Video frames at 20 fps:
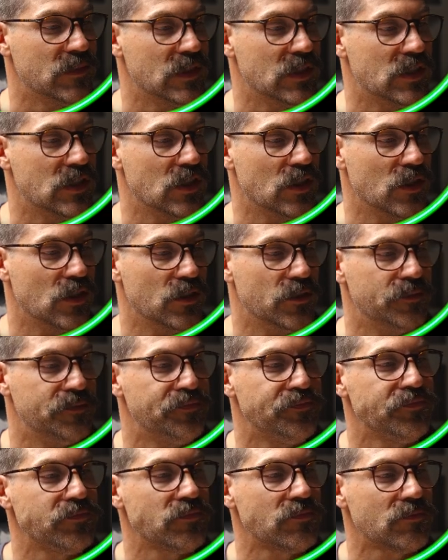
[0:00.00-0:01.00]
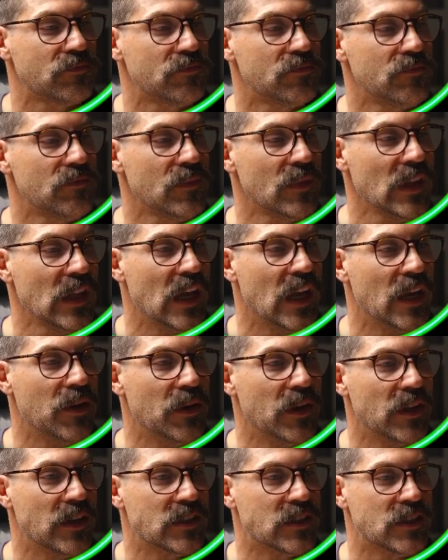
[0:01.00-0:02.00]
So
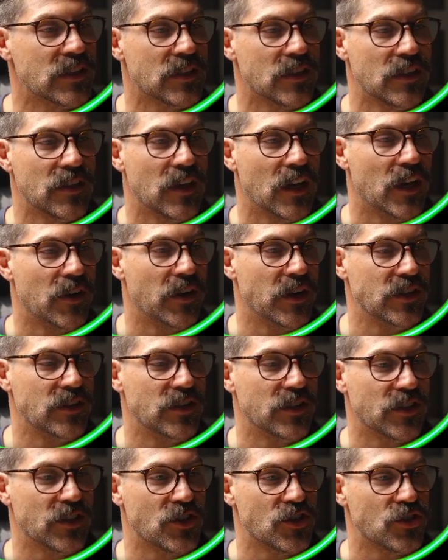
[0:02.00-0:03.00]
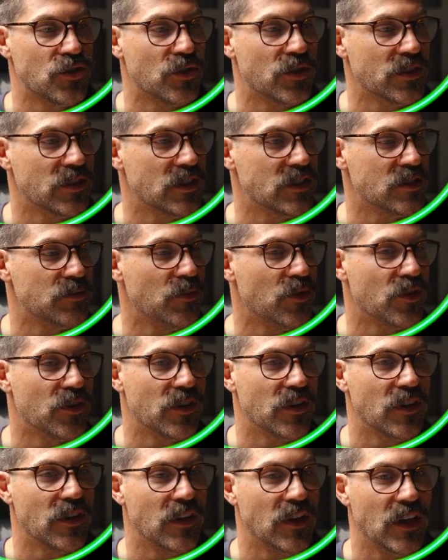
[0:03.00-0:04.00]
anyway, that's how I took a short this
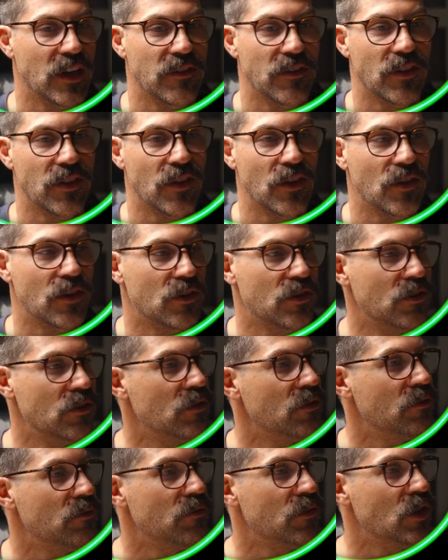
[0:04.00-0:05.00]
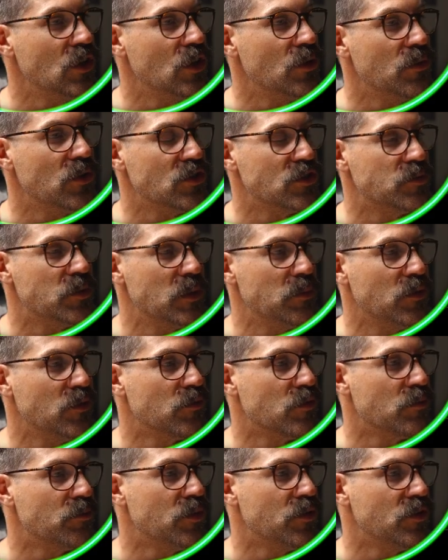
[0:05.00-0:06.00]
morning, even though, you know, most
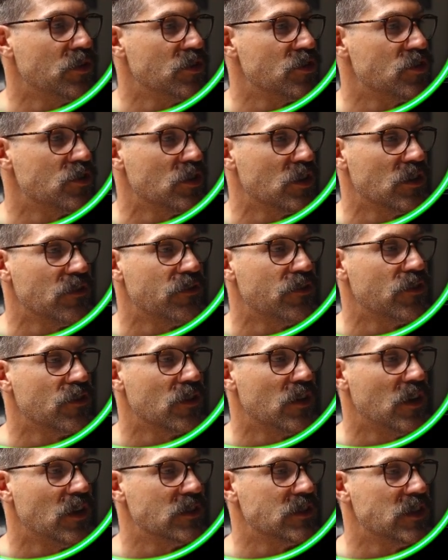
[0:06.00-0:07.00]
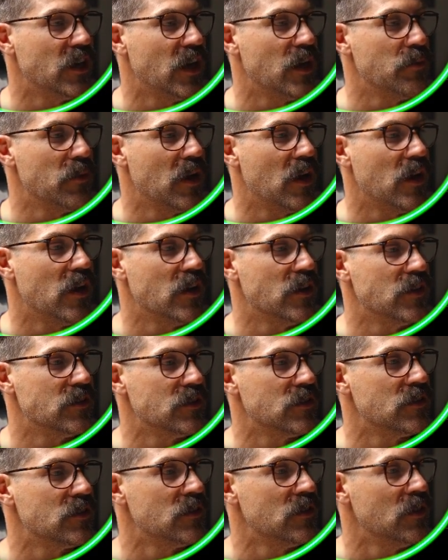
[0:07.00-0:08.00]
people were bullish looking for all-time
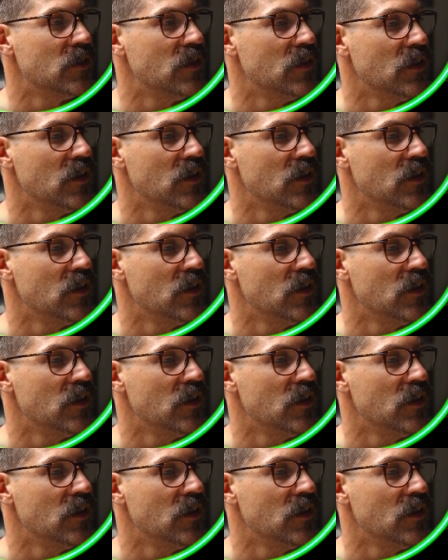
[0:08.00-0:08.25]
highs,